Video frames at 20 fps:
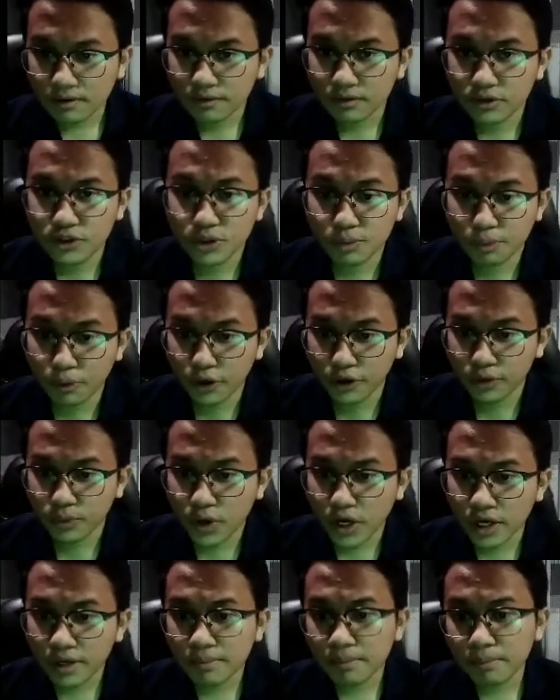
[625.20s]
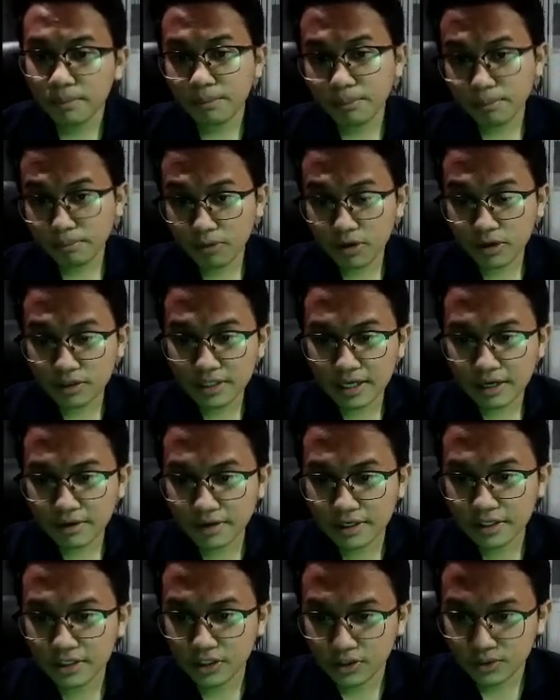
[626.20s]
2.1
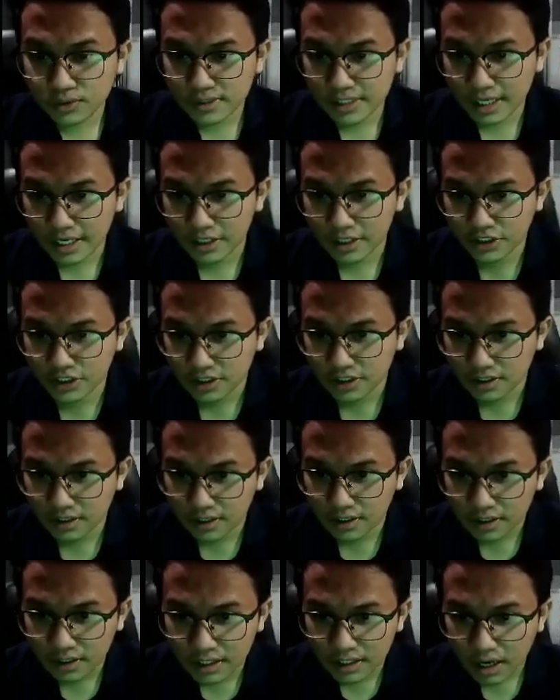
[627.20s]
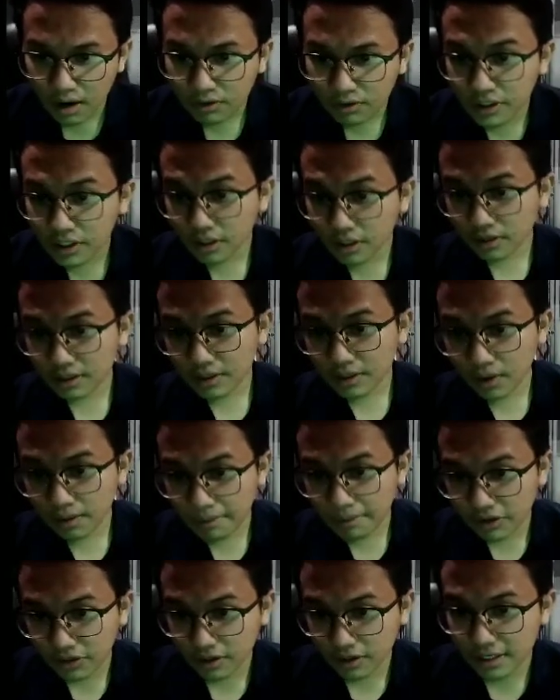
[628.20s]
Modern usage. The audiolingual
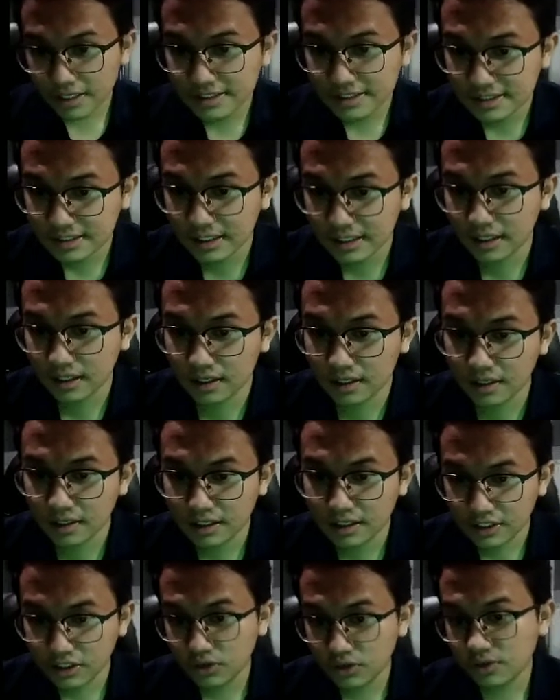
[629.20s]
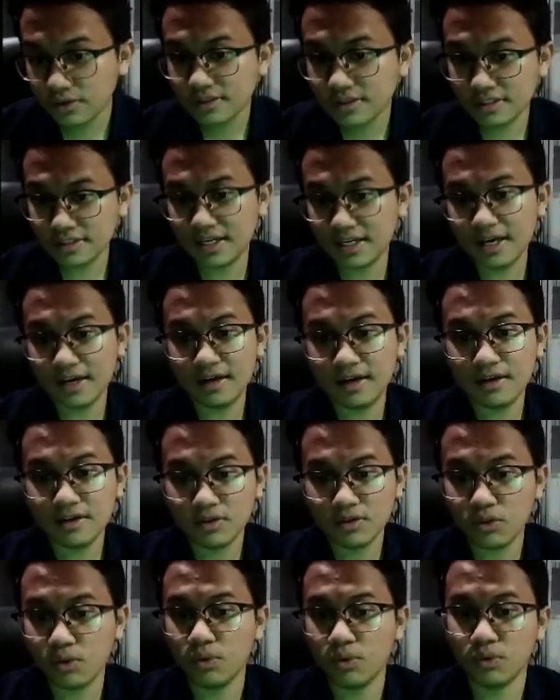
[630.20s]
method is still in use today,
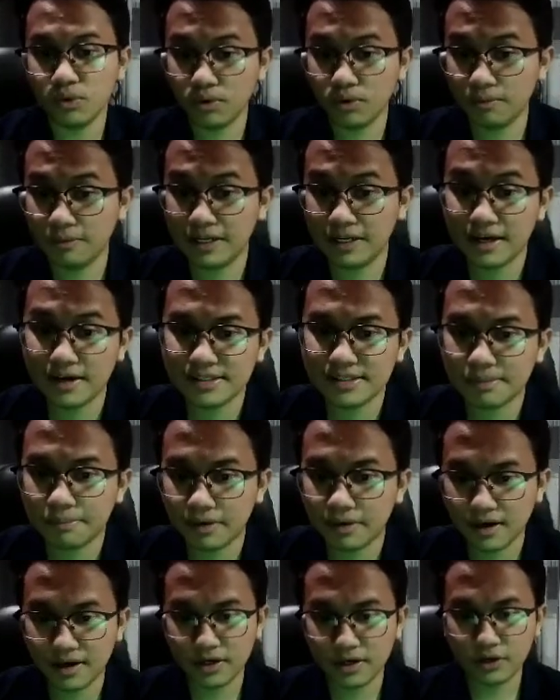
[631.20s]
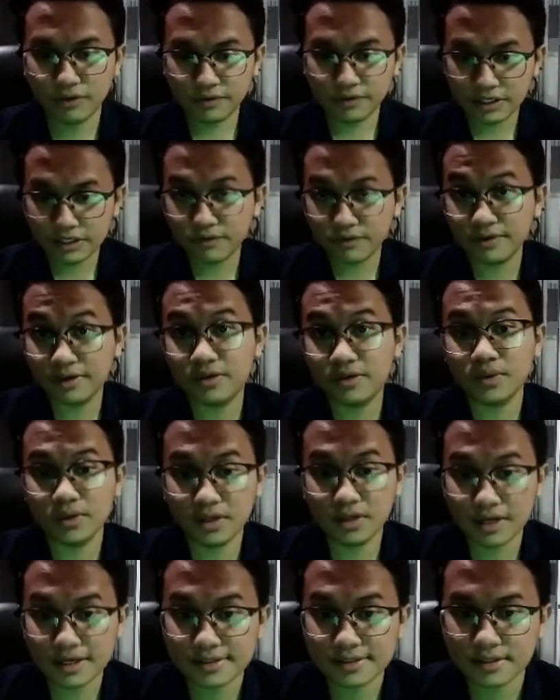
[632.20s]
though normally as a part of individual
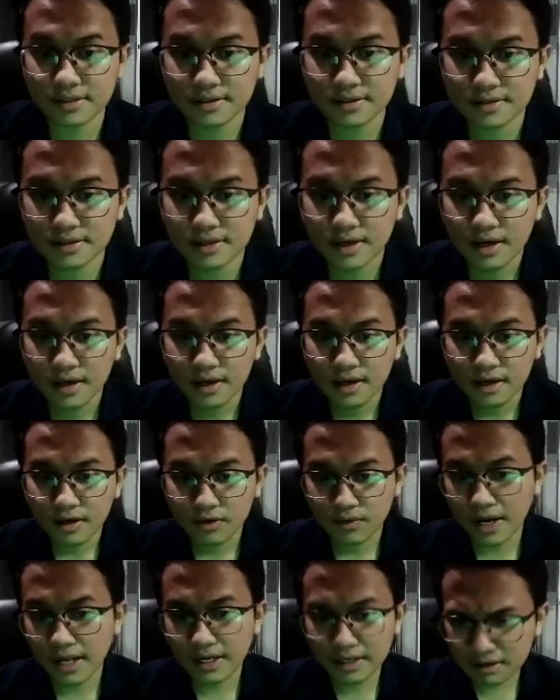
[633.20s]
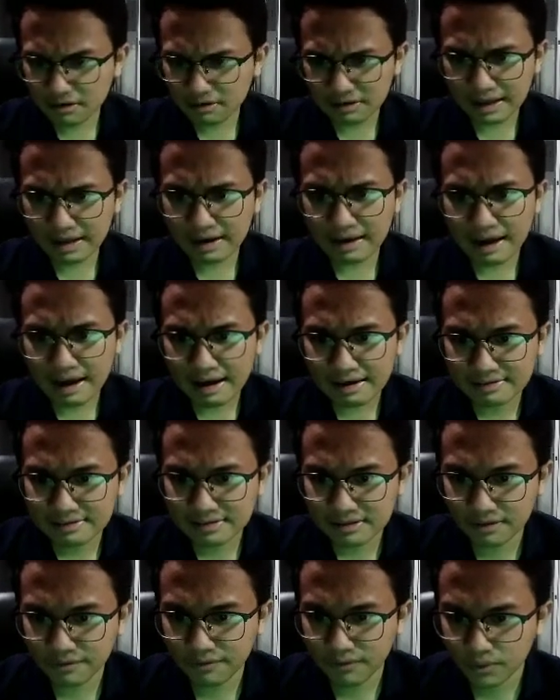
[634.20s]
lessons rather than as
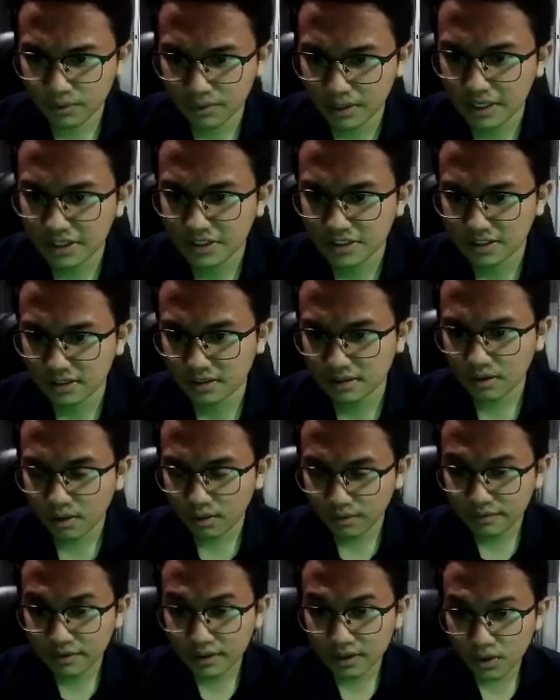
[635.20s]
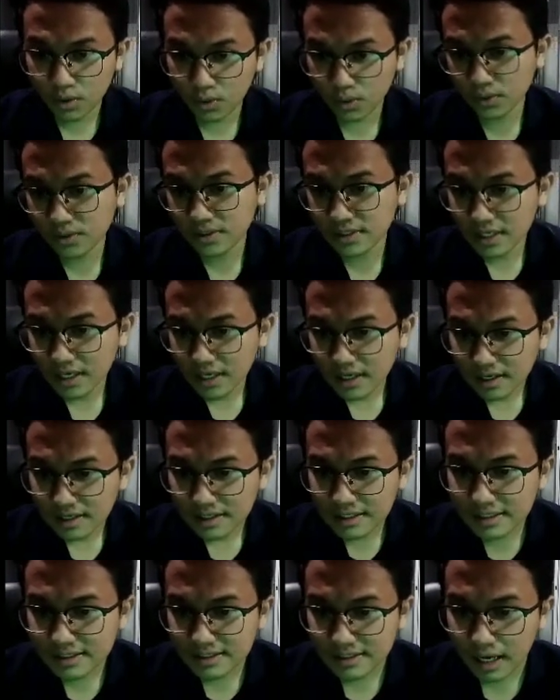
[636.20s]
the foundation of the course.
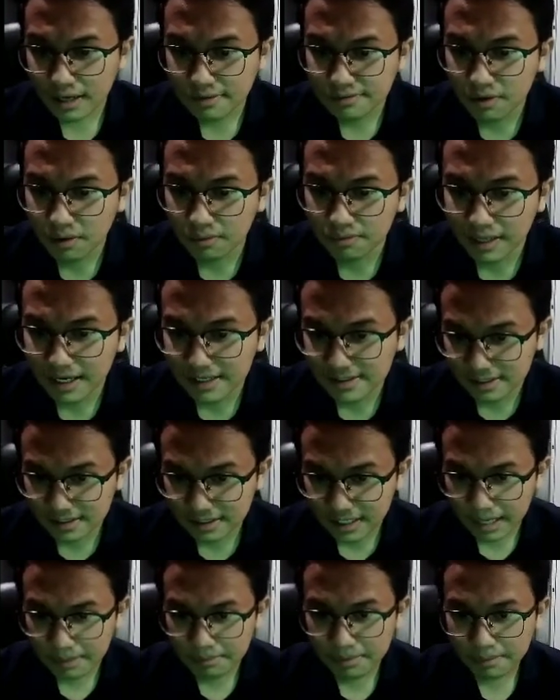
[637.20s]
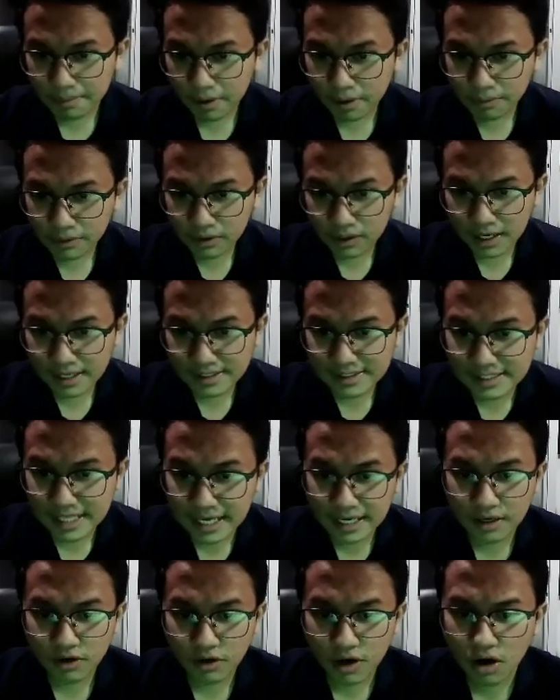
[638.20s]
These types of lessons can be popular as
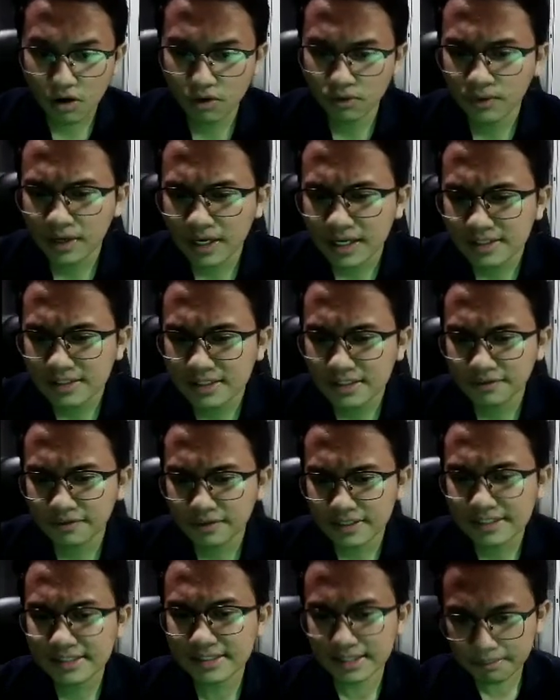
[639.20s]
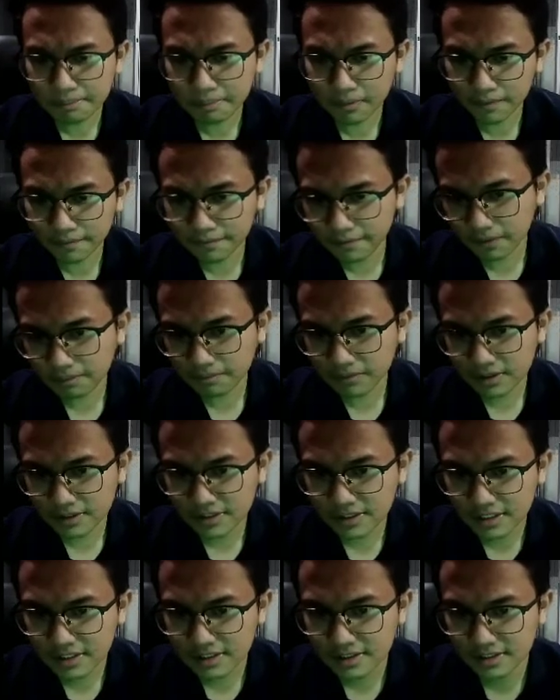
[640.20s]
they are relatively simple from the
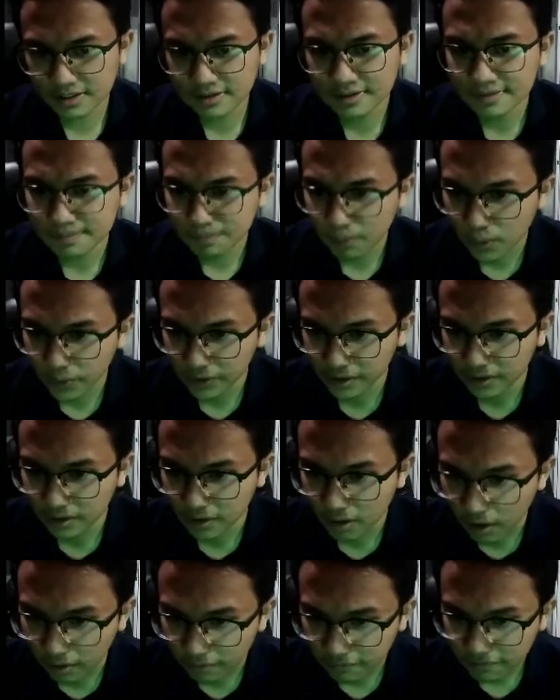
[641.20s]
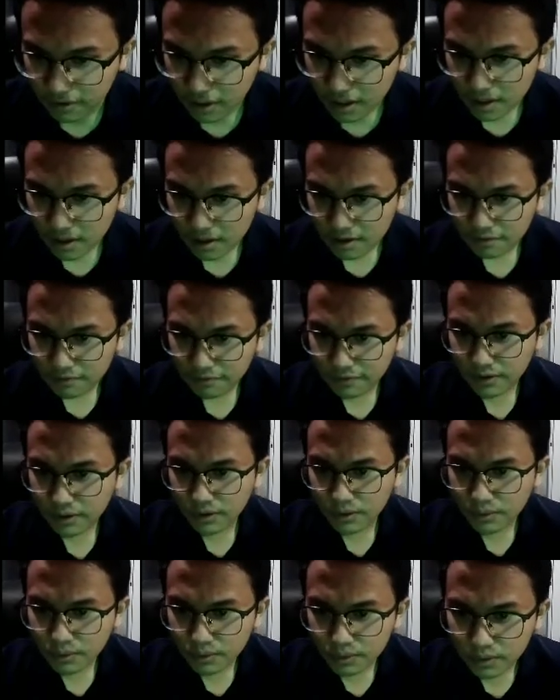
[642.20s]
teacher's point of
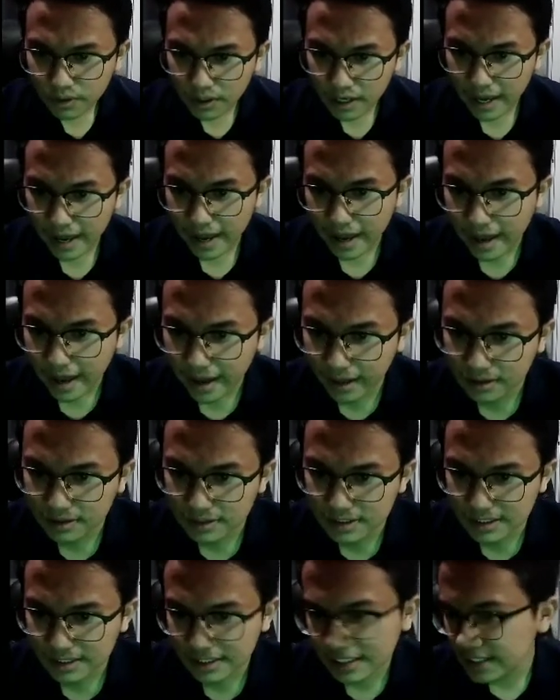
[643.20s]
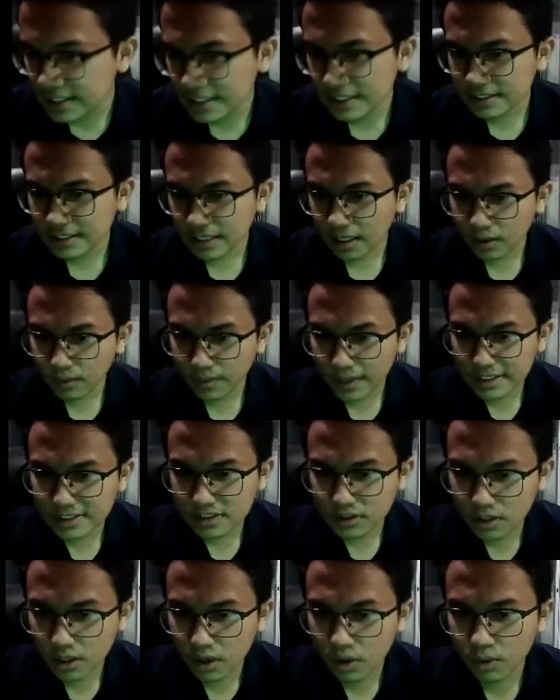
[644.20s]
view, and the learners always
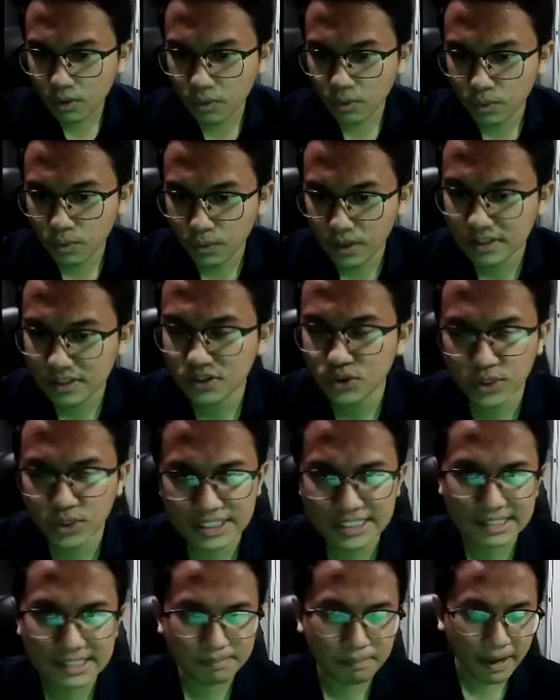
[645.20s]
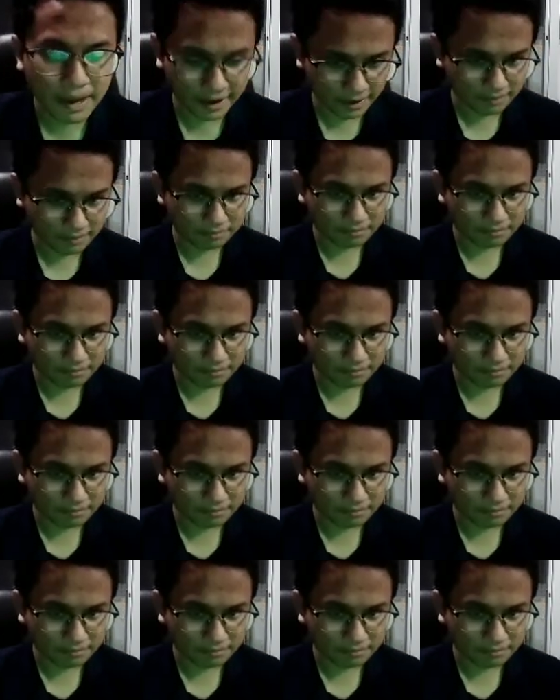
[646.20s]
know what to expect.